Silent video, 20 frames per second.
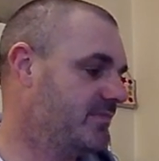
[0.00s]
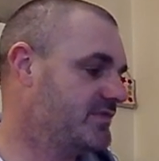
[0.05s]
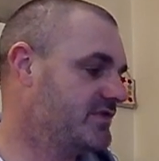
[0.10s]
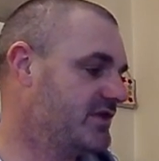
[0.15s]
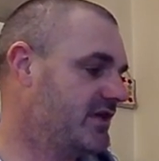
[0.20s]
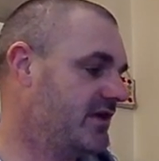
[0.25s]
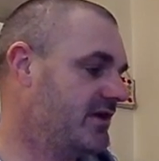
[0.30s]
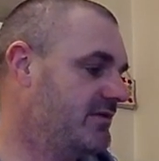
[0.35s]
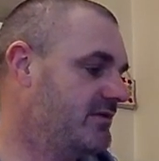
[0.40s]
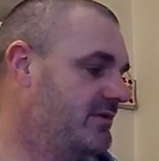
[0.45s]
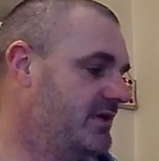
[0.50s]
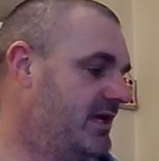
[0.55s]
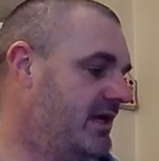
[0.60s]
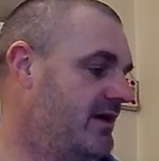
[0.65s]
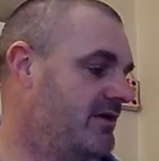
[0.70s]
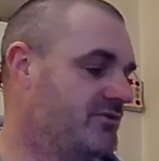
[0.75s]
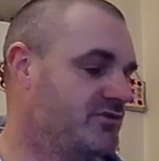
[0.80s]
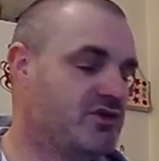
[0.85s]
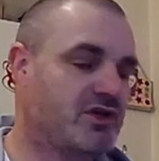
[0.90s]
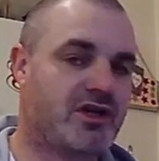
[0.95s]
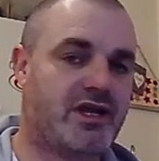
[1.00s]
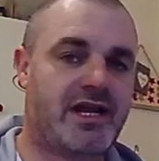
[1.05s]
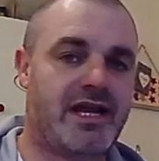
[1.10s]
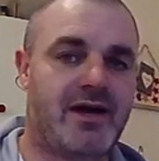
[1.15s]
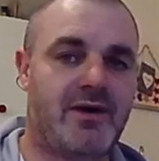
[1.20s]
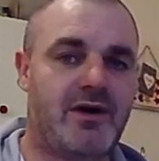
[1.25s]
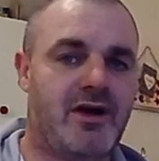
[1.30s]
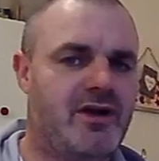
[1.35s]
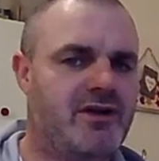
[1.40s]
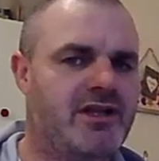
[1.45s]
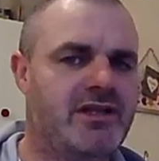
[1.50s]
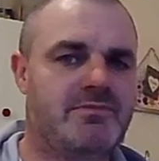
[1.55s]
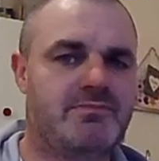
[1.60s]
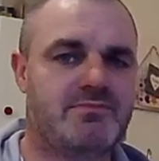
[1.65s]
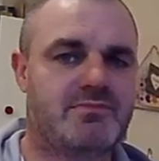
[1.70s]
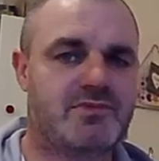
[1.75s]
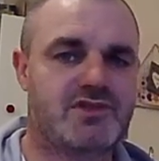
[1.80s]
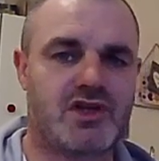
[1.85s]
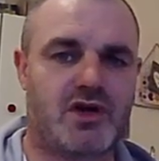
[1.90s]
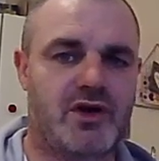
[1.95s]
So yeah, I took it out. I only
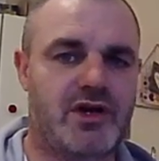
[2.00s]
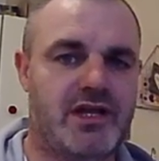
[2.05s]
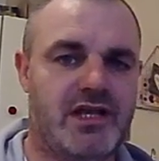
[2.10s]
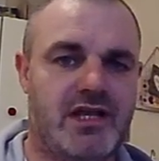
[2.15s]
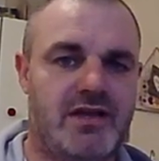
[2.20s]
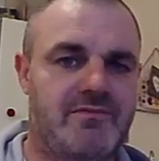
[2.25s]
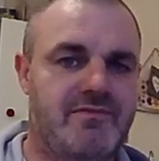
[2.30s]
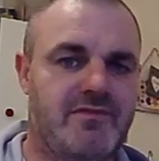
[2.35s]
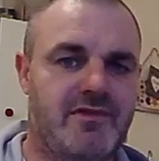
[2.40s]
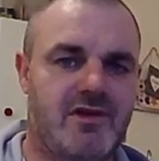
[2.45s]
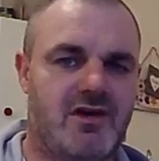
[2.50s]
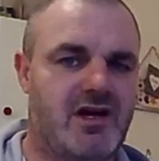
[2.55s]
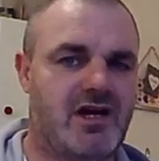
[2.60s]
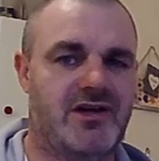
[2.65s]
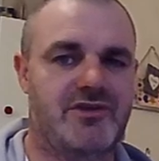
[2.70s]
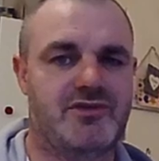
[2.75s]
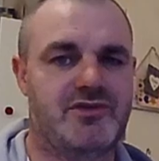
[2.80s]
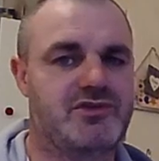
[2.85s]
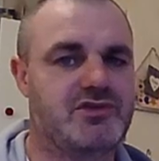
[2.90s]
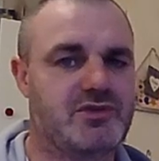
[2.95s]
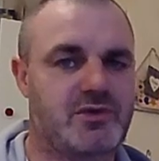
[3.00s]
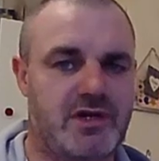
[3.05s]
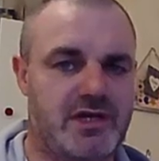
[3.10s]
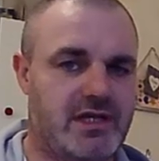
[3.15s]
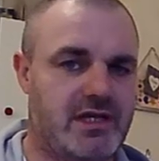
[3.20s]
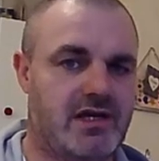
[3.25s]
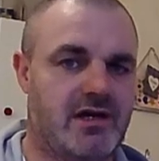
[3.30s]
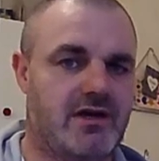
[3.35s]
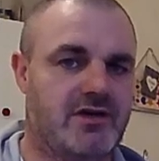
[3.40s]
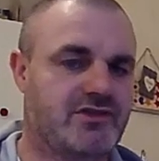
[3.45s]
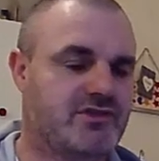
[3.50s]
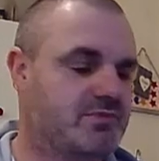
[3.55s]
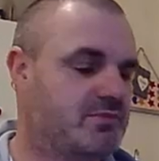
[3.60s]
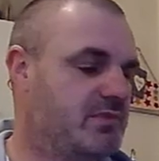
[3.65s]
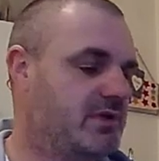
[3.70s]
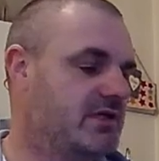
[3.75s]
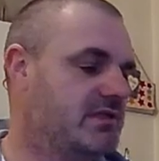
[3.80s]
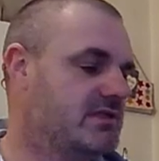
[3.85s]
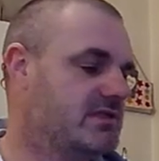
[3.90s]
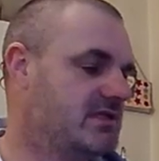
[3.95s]
sighted it in for like 120 yards,
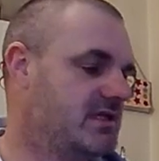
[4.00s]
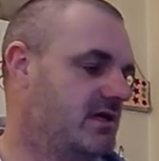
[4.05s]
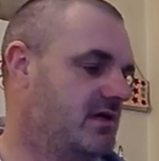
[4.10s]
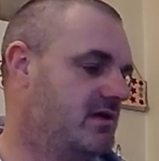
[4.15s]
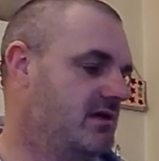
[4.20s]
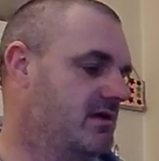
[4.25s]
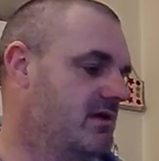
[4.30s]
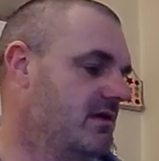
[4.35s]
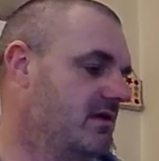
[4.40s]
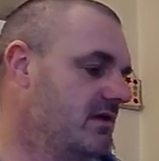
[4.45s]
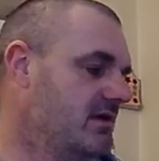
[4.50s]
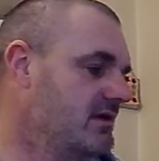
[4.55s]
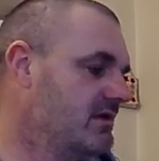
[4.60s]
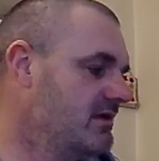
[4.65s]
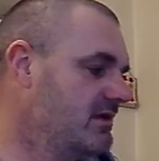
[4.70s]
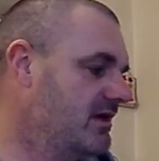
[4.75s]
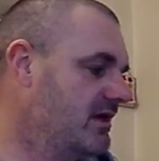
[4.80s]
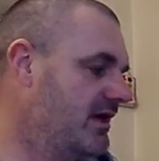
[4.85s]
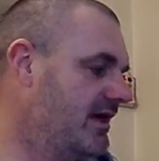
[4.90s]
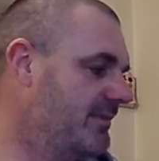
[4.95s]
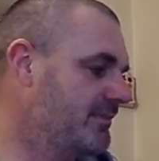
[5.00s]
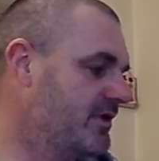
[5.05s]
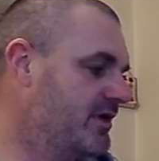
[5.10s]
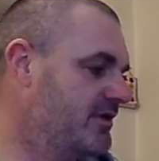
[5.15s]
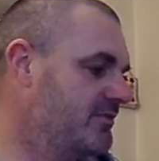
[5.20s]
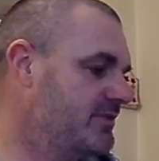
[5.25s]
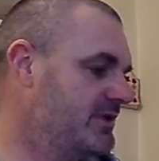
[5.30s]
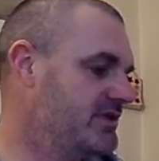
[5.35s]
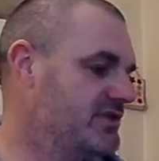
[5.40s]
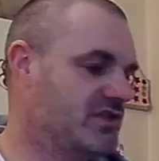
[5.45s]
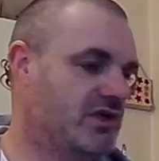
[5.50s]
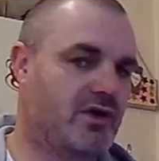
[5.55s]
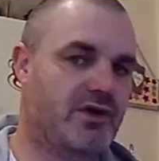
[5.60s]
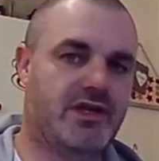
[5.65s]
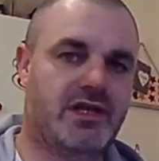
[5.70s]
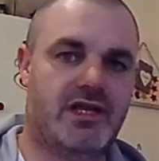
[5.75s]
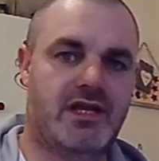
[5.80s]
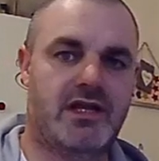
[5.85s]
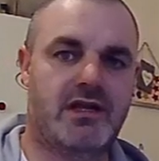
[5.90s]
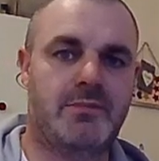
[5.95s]
but I'm going to be
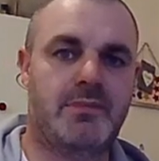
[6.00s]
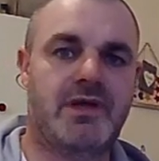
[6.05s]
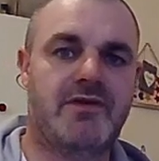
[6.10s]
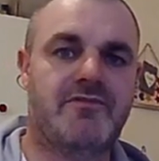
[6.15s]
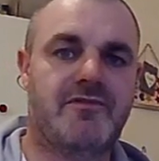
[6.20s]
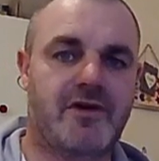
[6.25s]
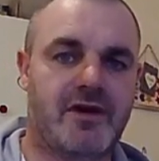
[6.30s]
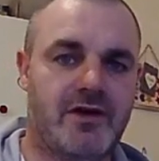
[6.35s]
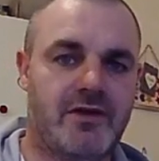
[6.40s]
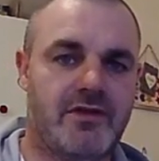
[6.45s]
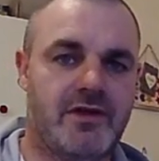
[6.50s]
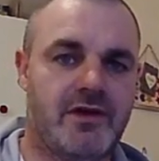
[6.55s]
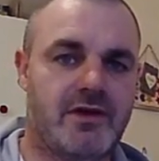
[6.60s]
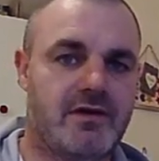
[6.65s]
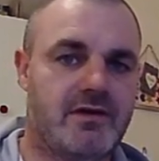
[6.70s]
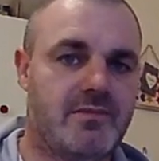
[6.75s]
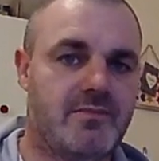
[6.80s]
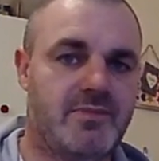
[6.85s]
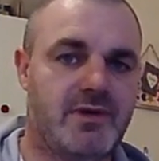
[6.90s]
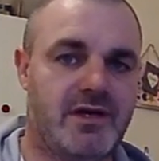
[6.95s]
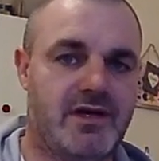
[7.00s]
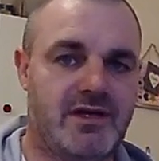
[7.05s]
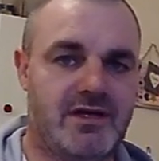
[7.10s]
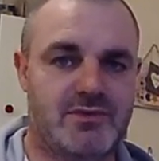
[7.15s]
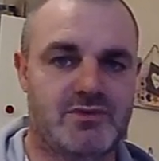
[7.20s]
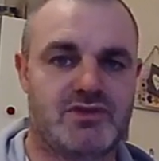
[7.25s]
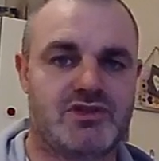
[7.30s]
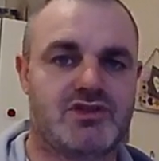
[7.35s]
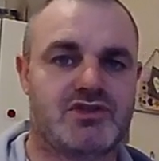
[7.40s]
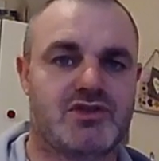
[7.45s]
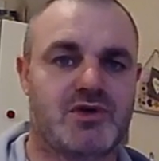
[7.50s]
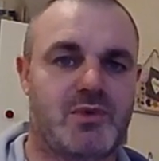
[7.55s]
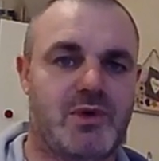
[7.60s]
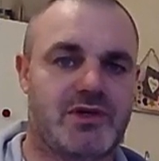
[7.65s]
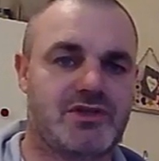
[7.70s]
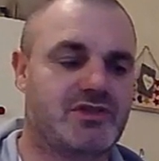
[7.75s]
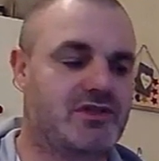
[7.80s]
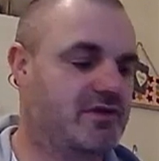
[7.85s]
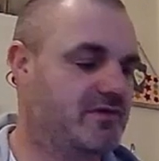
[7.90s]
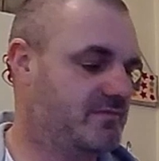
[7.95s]
sighting it in a bit further. But it was just a
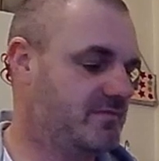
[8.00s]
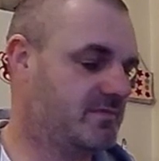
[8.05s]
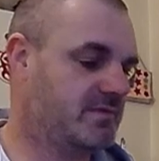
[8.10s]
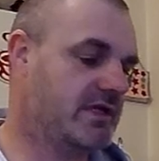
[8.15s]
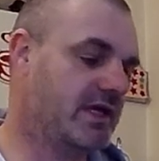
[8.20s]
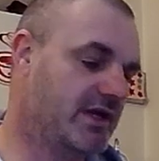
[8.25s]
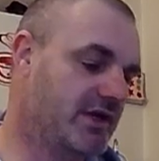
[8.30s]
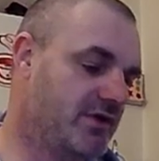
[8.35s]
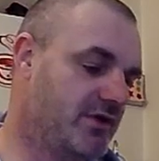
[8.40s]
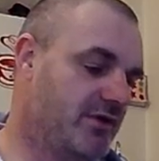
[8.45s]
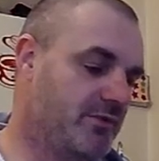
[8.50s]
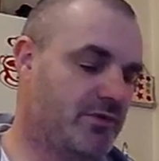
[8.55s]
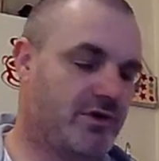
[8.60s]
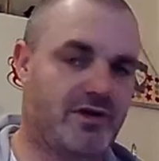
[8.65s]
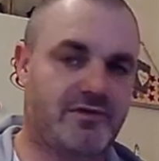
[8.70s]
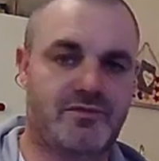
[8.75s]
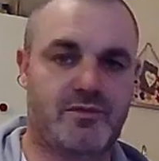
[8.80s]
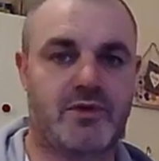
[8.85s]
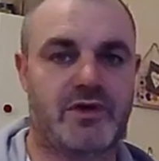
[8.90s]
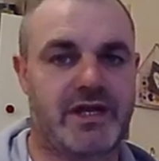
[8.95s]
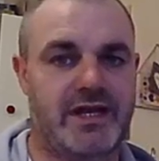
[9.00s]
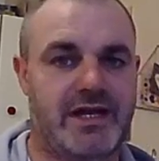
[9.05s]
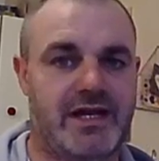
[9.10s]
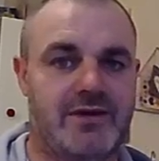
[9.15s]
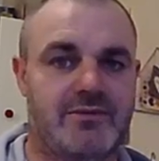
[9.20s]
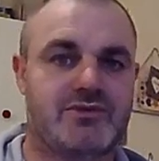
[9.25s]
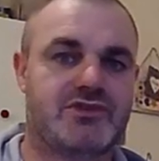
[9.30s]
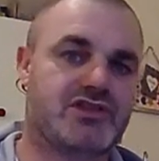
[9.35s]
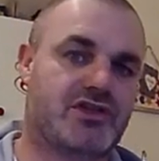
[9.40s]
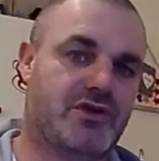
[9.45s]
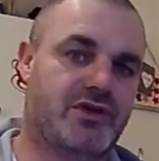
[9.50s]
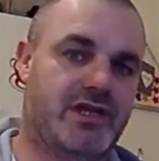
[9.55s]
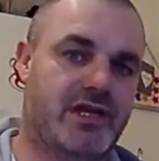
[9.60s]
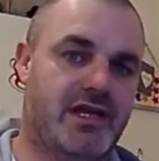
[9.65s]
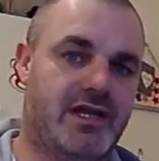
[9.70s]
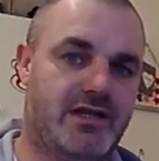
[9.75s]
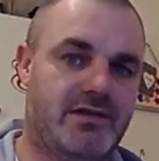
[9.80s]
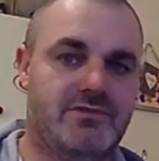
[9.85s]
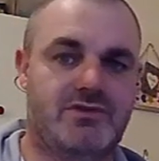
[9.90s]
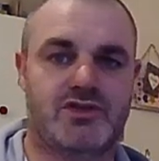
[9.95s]
question of get it on the rifle, get it out, sight
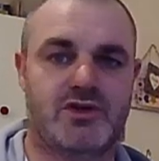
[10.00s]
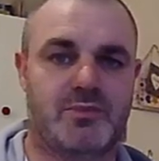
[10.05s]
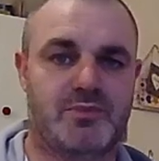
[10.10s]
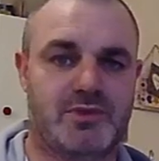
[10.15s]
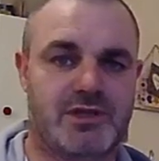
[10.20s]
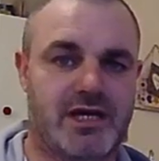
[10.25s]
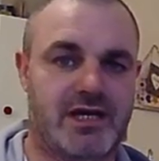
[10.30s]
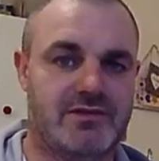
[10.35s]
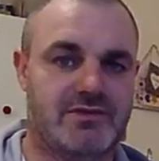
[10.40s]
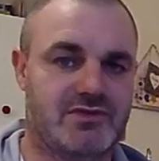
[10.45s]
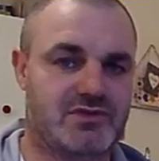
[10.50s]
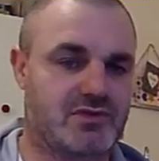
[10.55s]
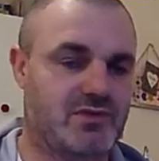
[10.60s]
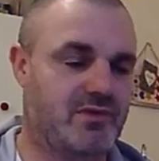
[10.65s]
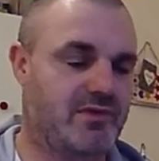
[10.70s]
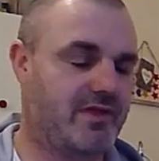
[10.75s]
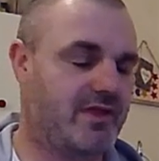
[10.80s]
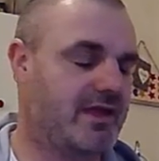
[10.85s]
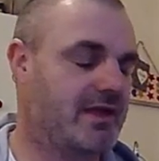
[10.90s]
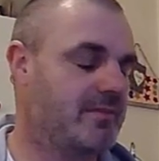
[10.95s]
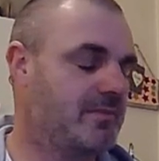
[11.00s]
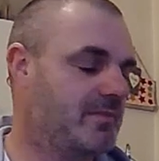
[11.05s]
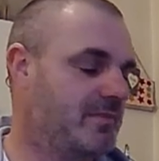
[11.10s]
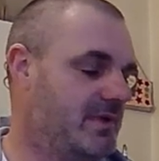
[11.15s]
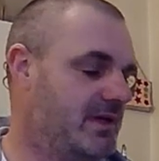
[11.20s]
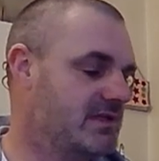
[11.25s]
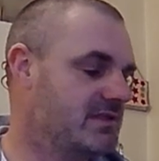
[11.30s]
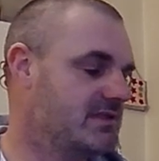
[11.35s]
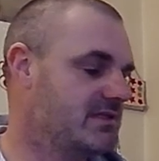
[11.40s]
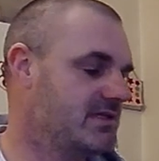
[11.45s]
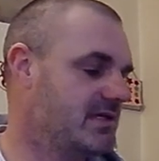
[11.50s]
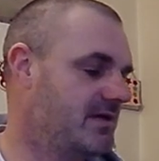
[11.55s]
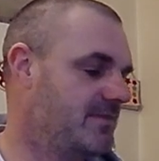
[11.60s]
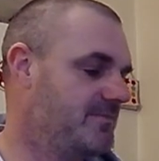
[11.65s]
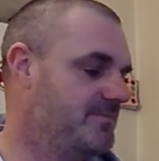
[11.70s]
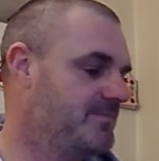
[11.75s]
it in, job done, sort of thing. But